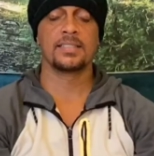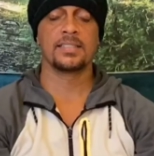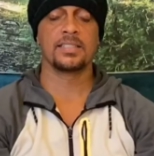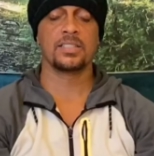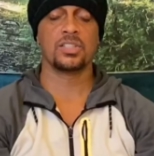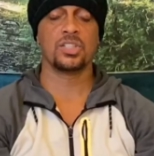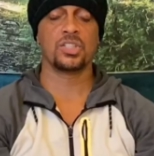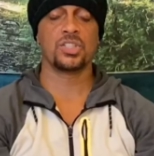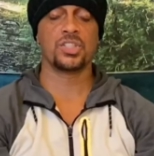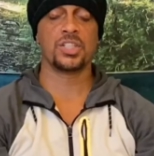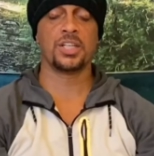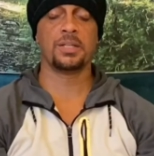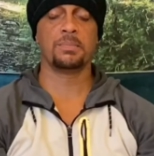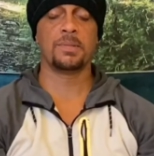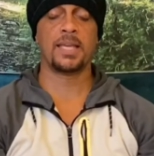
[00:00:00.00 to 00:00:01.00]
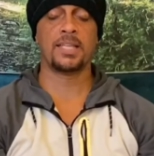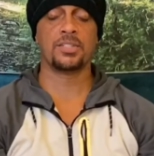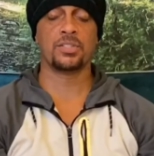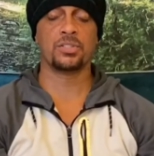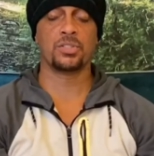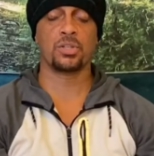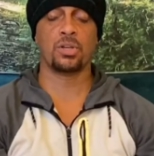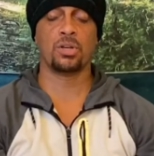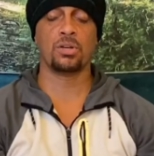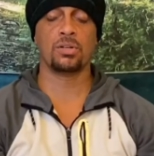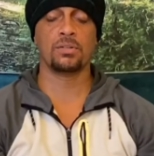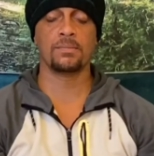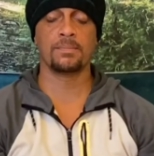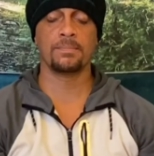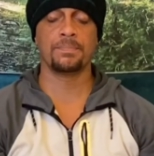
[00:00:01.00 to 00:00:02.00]
And just sit up nice and
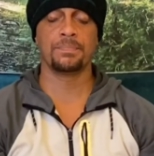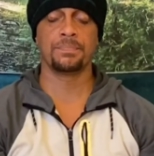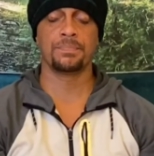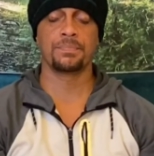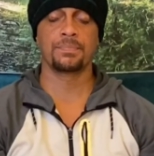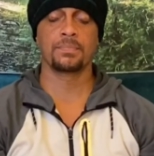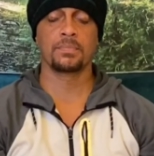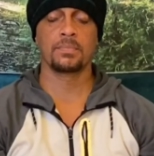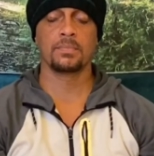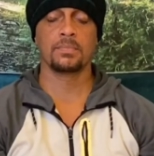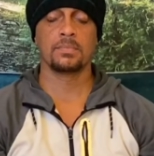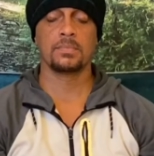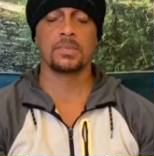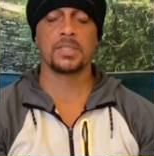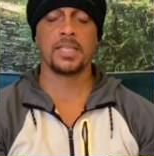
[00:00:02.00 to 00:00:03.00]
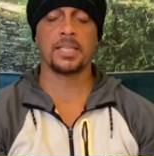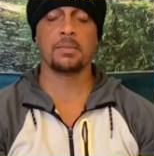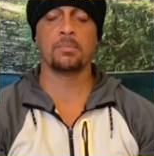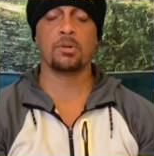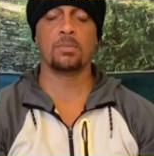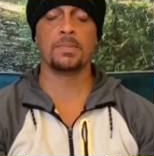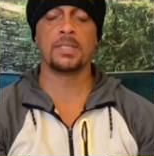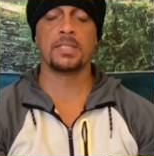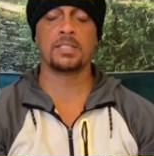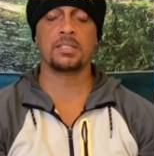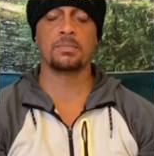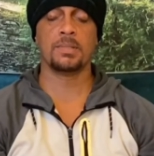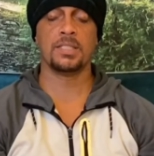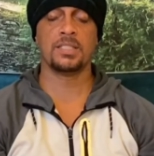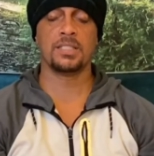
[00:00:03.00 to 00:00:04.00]
tall. Take a moment
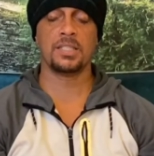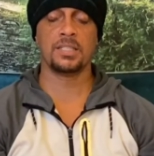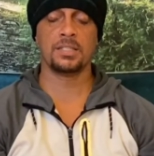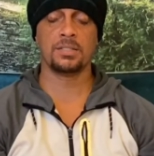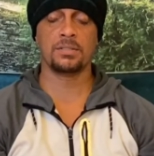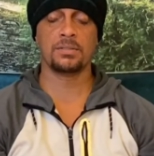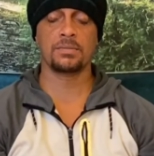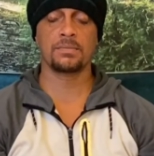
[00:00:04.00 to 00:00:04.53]
to be still.